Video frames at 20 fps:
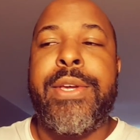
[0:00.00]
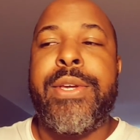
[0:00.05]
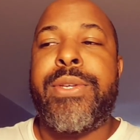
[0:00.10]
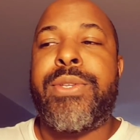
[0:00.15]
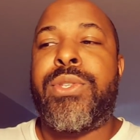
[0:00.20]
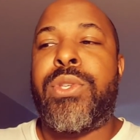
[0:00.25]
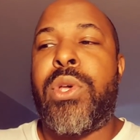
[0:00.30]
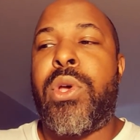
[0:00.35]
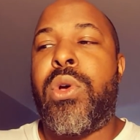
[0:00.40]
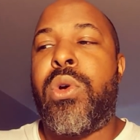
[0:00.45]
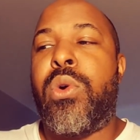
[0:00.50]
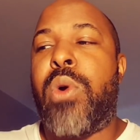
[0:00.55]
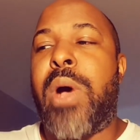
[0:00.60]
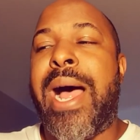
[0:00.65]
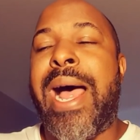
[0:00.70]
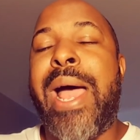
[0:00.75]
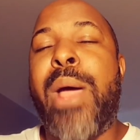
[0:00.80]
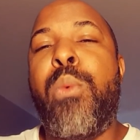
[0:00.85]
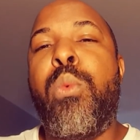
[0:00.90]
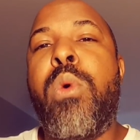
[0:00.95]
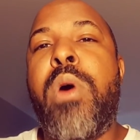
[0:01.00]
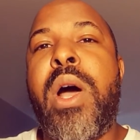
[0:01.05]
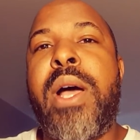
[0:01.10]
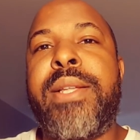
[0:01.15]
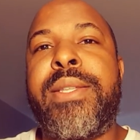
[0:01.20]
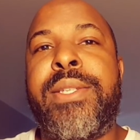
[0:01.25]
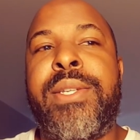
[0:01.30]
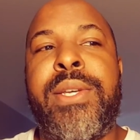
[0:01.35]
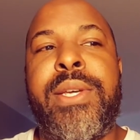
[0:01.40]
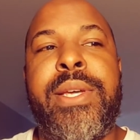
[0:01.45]
So I
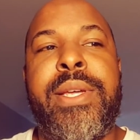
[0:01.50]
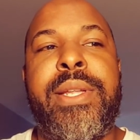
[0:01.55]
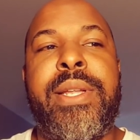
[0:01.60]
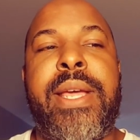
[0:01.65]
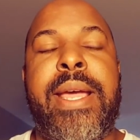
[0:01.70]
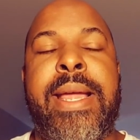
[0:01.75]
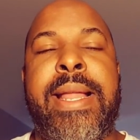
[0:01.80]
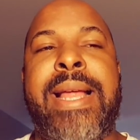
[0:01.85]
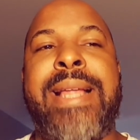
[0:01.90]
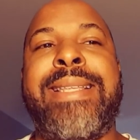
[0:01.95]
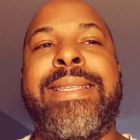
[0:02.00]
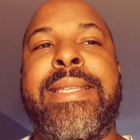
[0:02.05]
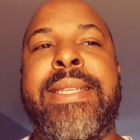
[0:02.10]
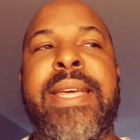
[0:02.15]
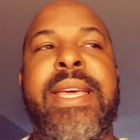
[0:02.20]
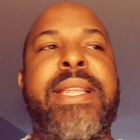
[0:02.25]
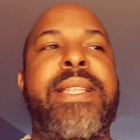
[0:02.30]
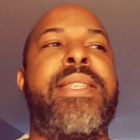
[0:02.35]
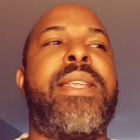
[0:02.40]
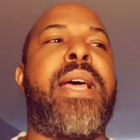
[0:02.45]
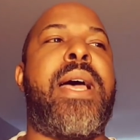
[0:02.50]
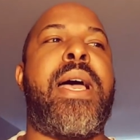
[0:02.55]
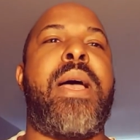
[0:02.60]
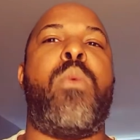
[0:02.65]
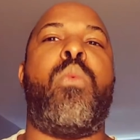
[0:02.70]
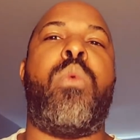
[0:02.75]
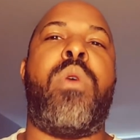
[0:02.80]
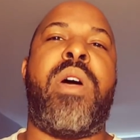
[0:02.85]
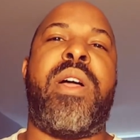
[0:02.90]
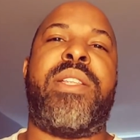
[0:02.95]
wanted, and I did
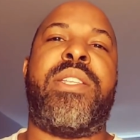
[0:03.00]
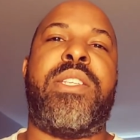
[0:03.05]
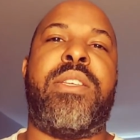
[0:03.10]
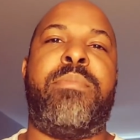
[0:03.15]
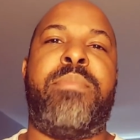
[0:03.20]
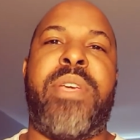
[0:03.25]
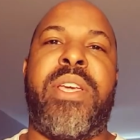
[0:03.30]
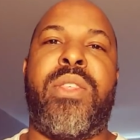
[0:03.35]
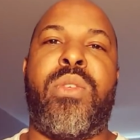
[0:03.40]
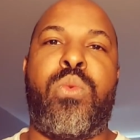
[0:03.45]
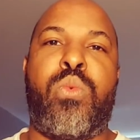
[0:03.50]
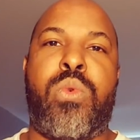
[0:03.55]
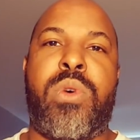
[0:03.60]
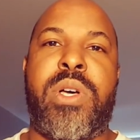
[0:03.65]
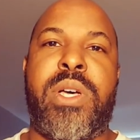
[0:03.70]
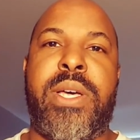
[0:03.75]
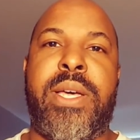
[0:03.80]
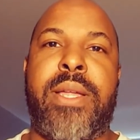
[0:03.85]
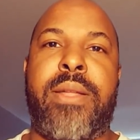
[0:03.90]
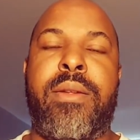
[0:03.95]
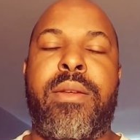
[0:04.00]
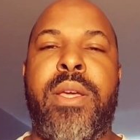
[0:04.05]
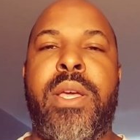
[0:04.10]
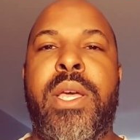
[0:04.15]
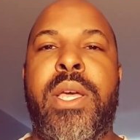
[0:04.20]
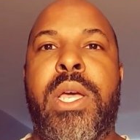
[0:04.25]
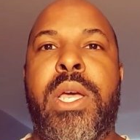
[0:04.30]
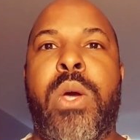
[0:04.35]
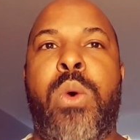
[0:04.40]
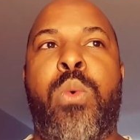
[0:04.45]
not want to be the one
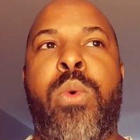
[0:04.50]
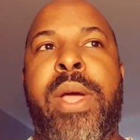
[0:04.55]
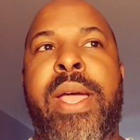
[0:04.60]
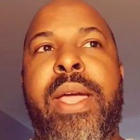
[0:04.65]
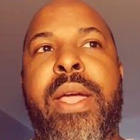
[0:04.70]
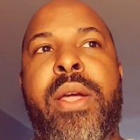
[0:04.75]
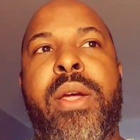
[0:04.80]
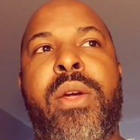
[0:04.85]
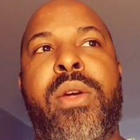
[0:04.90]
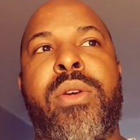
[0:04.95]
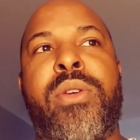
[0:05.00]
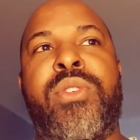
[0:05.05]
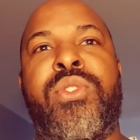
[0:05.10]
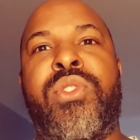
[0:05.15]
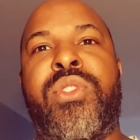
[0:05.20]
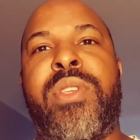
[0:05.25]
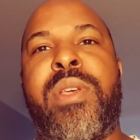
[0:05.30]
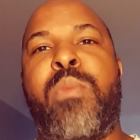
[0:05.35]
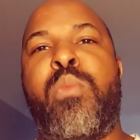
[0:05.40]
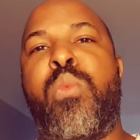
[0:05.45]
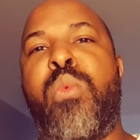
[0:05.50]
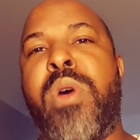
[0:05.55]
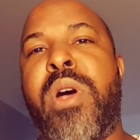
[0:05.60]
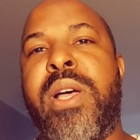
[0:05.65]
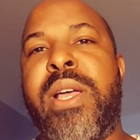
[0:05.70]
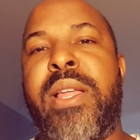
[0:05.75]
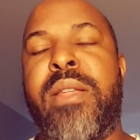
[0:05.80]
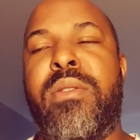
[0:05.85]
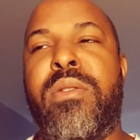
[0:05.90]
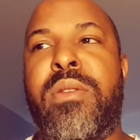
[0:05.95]
where
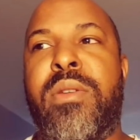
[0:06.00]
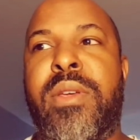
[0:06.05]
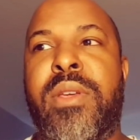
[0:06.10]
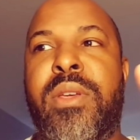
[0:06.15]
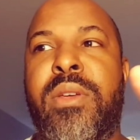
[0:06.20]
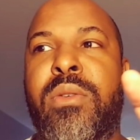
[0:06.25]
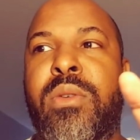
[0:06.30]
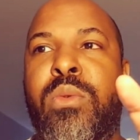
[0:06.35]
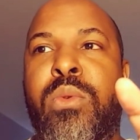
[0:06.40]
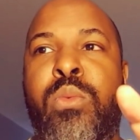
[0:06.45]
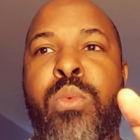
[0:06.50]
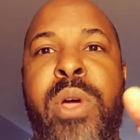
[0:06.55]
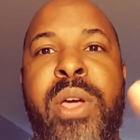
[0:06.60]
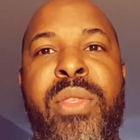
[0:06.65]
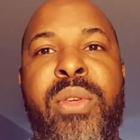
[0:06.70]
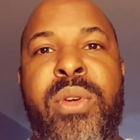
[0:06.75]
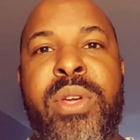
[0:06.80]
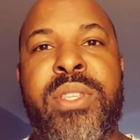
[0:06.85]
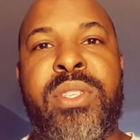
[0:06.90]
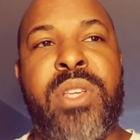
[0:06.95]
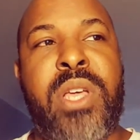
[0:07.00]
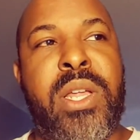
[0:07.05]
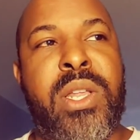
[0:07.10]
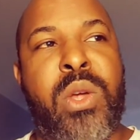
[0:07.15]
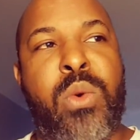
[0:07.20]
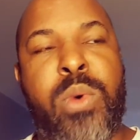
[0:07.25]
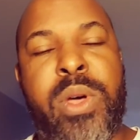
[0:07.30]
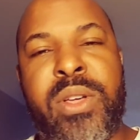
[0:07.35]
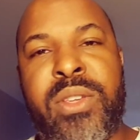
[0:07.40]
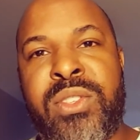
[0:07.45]
someone, whether it's on
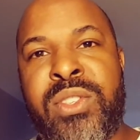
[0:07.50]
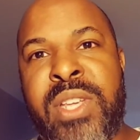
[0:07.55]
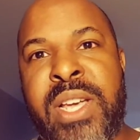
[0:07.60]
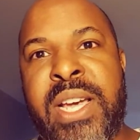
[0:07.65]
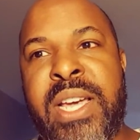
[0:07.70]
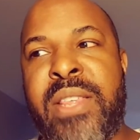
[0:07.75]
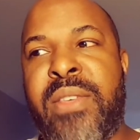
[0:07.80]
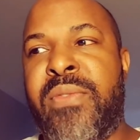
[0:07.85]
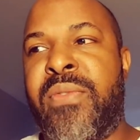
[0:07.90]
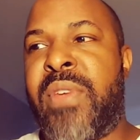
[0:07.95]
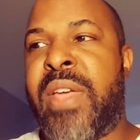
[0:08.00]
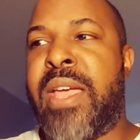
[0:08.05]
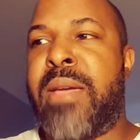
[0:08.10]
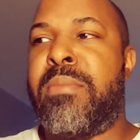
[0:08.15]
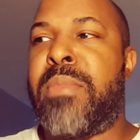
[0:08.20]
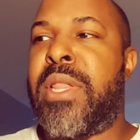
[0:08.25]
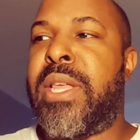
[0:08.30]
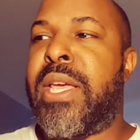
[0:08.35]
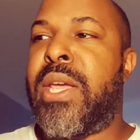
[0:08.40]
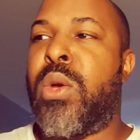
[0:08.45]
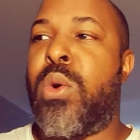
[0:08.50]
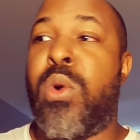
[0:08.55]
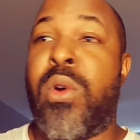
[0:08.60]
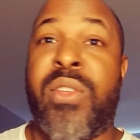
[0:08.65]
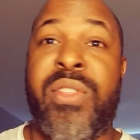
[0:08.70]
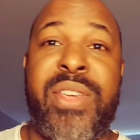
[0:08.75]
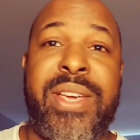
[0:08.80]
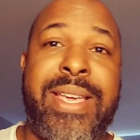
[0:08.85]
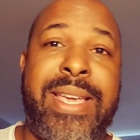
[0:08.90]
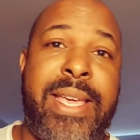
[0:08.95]
Noelle's side of the family or
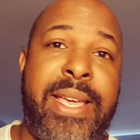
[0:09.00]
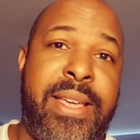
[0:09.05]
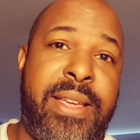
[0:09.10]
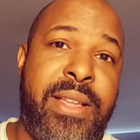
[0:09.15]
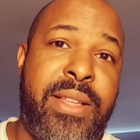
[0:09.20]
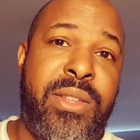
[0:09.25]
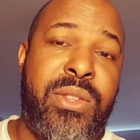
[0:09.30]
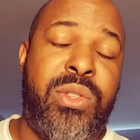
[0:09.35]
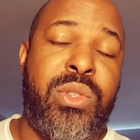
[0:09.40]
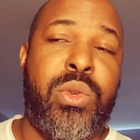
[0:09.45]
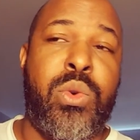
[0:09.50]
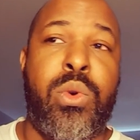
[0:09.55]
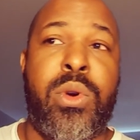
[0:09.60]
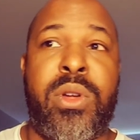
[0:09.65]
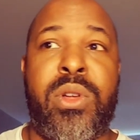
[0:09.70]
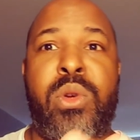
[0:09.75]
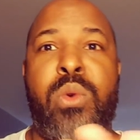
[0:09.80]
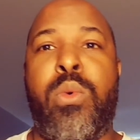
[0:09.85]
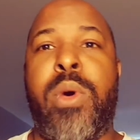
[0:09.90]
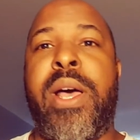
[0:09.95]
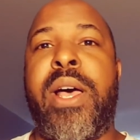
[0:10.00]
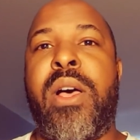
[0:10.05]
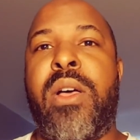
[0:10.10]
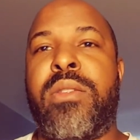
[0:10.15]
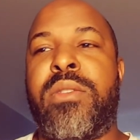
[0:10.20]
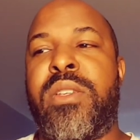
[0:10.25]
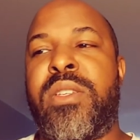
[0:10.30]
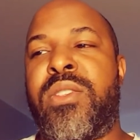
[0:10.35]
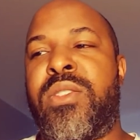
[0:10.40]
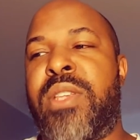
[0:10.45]
the kids or
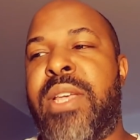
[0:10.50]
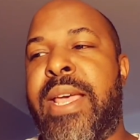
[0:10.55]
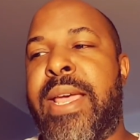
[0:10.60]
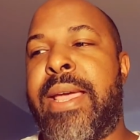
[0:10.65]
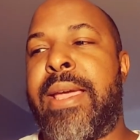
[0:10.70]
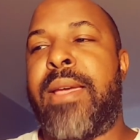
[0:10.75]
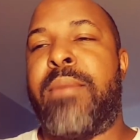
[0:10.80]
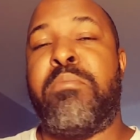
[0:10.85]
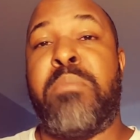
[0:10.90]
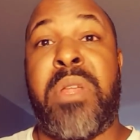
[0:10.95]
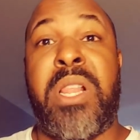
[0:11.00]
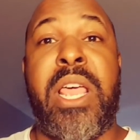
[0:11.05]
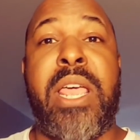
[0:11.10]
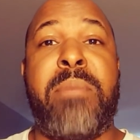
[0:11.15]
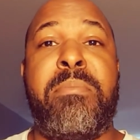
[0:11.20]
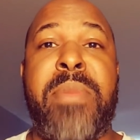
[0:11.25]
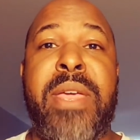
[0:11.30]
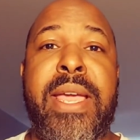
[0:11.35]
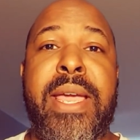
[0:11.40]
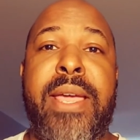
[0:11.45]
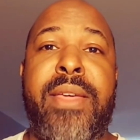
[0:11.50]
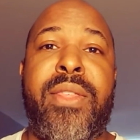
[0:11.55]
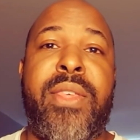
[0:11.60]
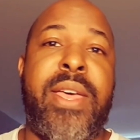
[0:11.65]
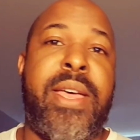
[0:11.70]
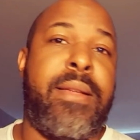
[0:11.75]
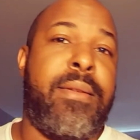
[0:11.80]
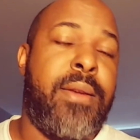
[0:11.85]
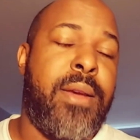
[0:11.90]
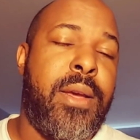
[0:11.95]
Noelle, just say, blame me
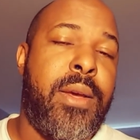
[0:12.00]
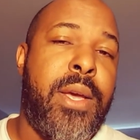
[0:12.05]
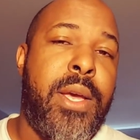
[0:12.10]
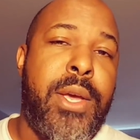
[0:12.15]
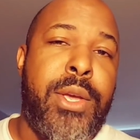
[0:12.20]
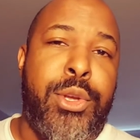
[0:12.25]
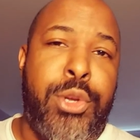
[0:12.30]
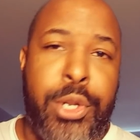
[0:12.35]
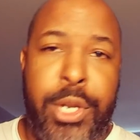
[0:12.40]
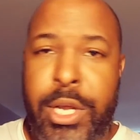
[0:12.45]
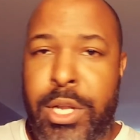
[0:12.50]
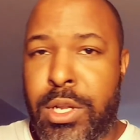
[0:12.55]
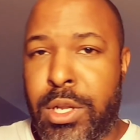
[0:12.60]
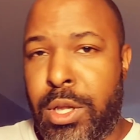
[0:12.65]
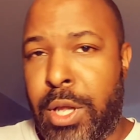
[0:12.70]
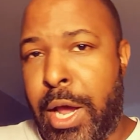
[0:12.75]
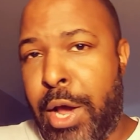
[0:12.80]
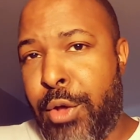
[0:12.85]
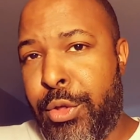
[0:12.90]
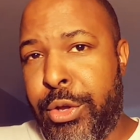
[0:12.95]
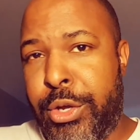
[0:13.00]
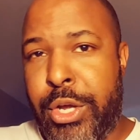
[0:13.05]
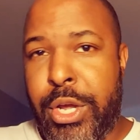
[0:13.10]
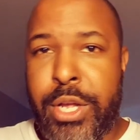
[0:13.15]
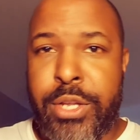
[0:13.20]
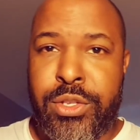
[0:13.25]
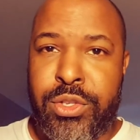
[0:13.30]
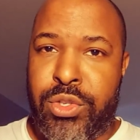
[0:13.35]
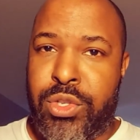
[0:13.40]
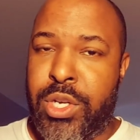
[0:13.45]
that you didn't allow the
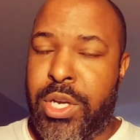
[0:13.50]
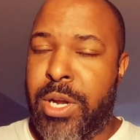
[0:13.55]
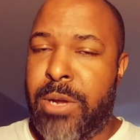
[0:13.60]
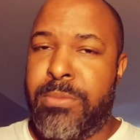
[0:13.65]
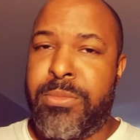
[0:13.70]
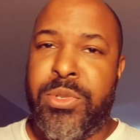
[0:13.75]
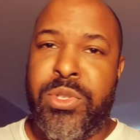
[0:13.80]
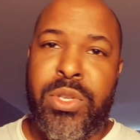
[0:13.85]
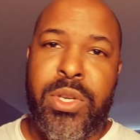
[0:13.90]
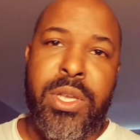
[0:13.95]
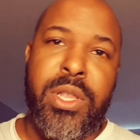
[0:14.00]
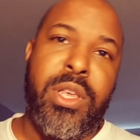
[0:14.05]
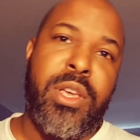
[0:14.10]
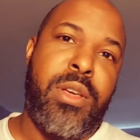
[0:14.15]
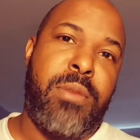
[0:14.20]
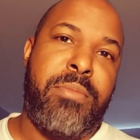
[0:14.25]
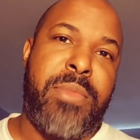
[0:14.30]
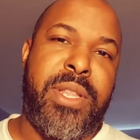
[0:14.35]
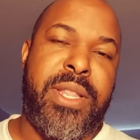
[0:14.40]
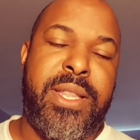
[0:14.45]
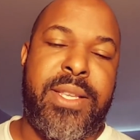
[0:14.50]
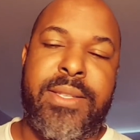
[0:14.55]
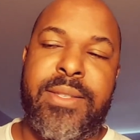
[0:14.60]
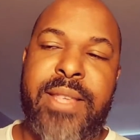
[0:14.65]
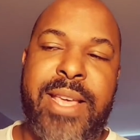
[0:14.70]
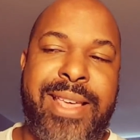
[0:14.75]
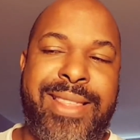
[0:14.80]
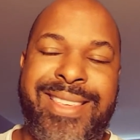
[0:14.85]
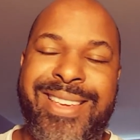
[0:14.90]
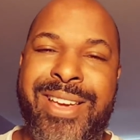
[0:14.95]
kids to come see them and this,
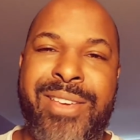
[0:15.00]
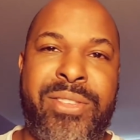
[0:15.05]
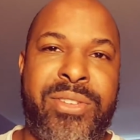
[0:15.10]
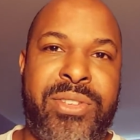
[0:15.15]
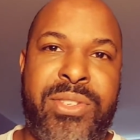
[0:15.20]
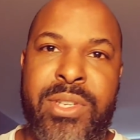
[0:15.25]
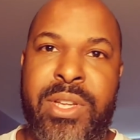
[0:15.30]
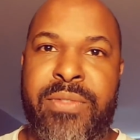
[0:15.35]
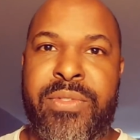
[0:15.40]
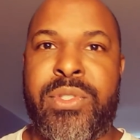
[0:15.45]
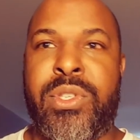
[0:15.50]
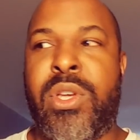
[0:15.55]
that, and the other stuff.